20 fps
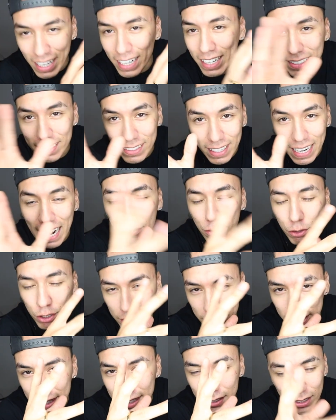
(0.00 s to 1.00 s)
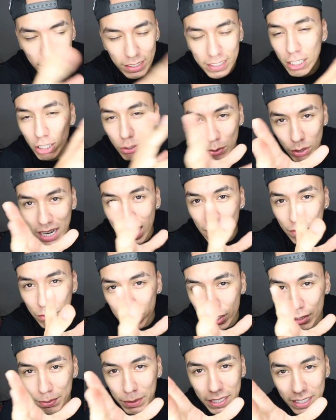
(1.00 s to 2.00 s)
kind of averaged it. It's a terrible
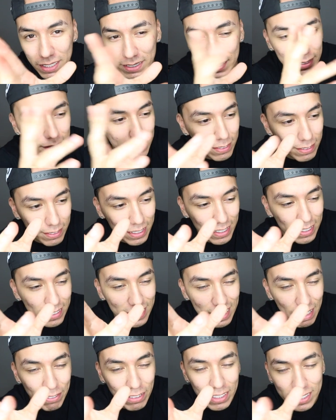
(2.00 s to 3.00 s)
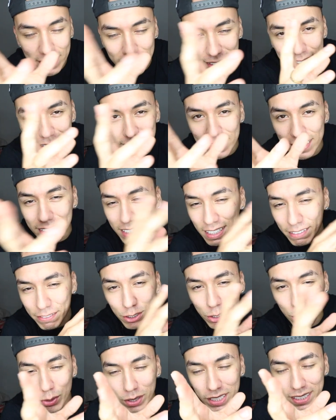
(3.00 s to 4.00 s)
average because seven sixty and seven
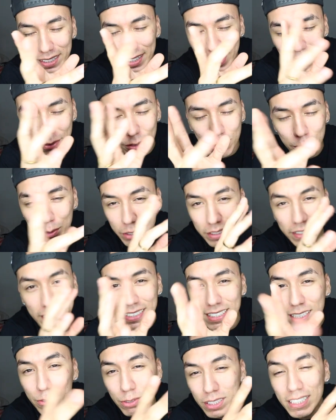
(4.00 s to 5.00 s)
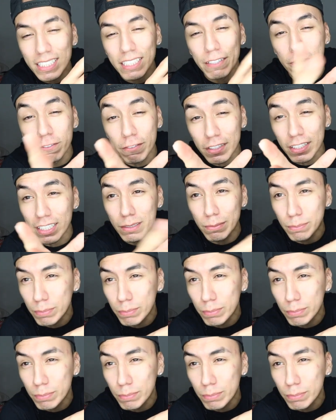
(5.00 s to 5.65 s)
twenty, the average between that's not really seven fifty,